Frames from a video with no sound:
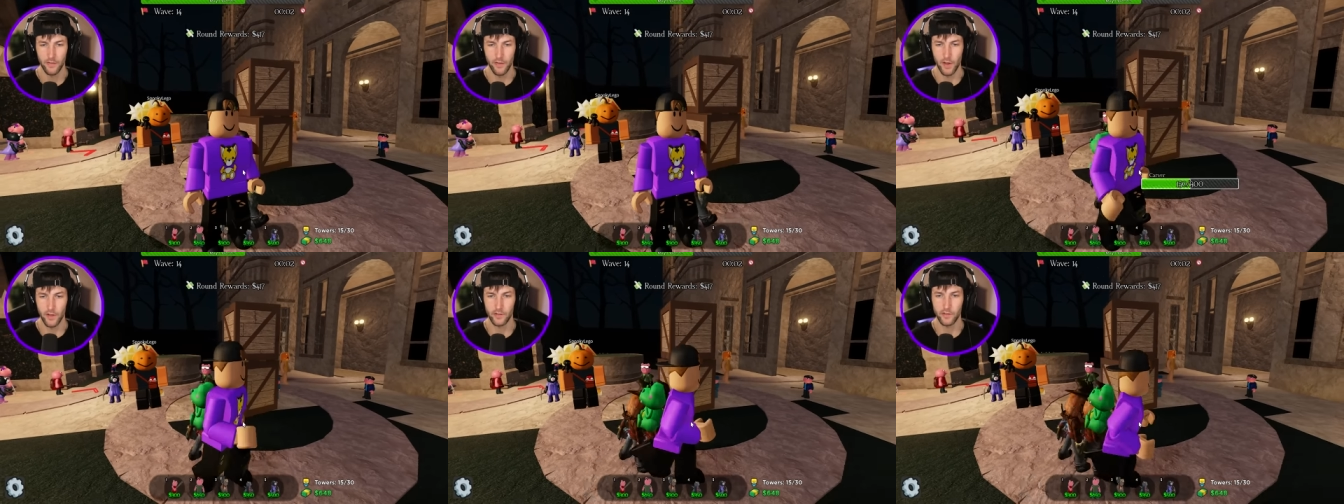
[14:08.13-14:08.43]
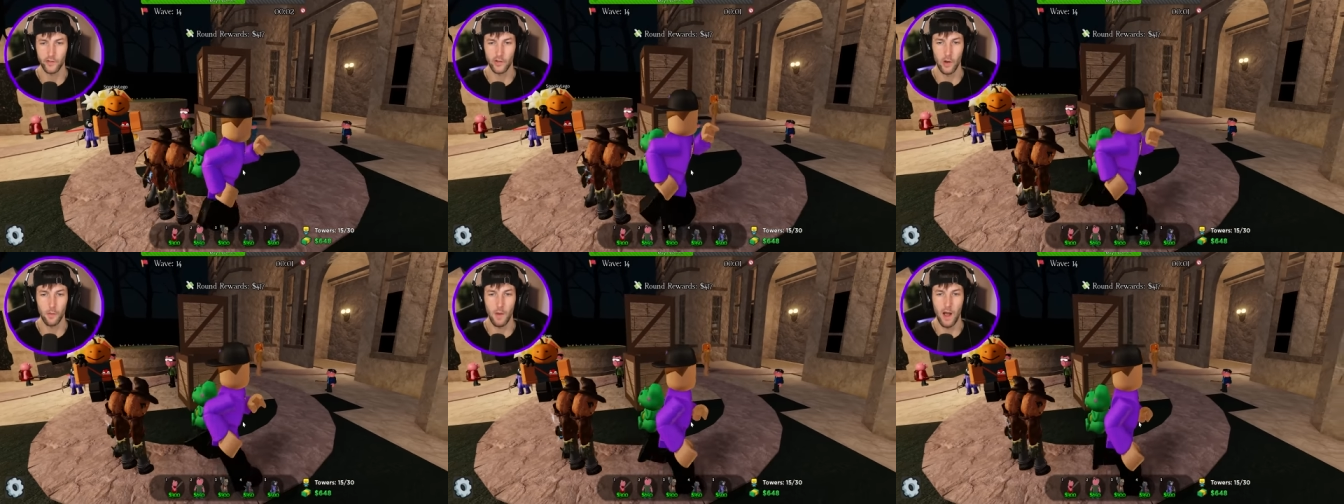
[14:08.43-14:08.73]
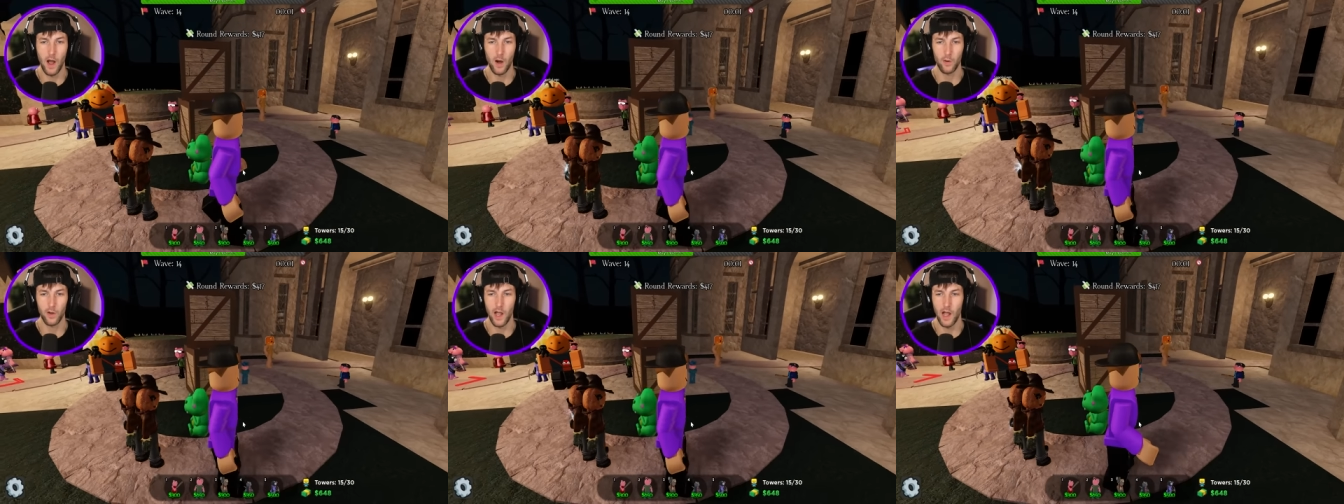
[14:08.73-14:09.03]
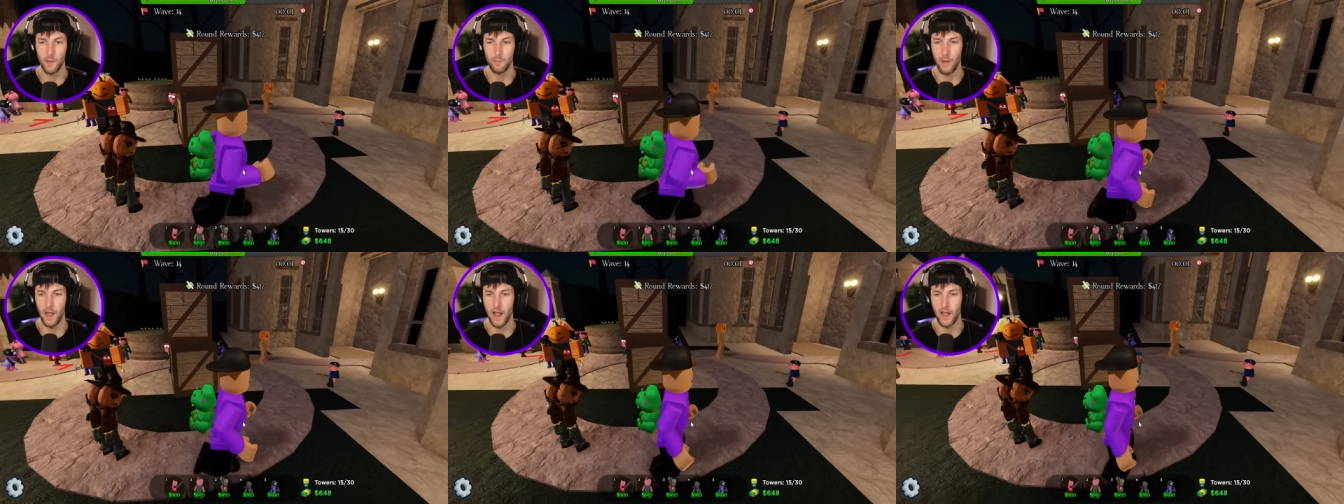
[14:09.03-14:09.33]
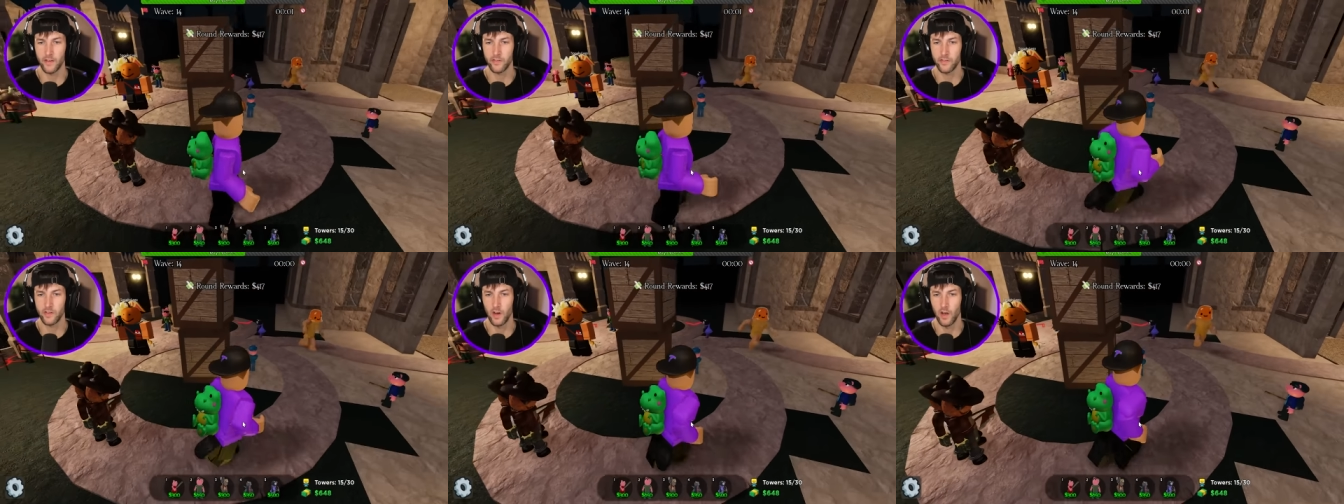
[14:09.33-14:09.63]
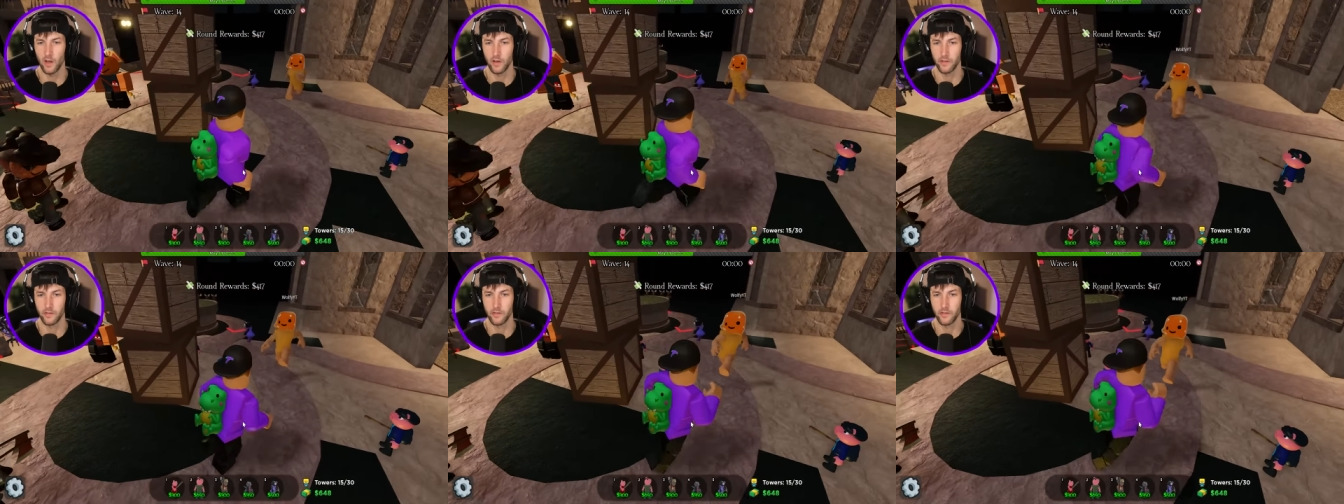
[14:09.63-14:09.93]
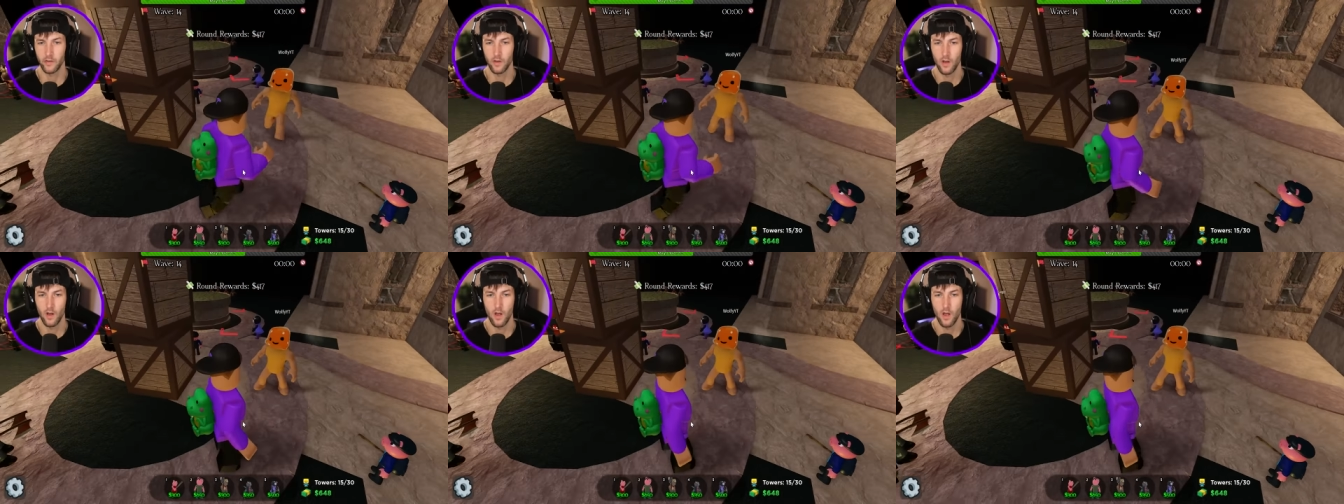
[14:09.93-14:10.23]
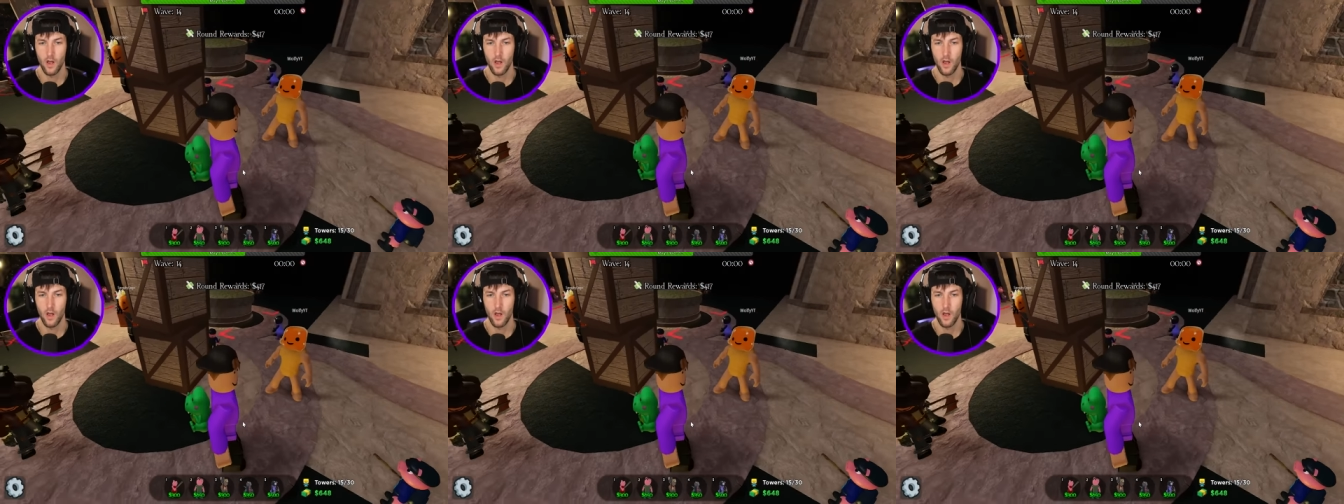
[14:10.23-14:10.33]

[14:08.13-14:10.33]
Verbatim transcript: that somehow got past us.